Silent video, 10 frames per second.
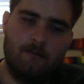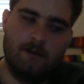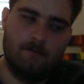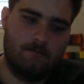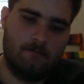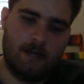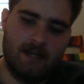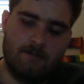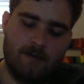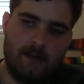but I
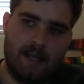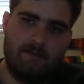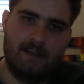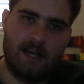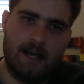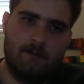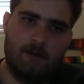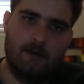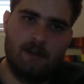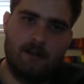didn't really have the time to
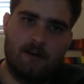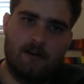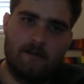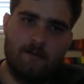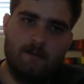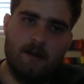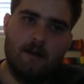look into all of them.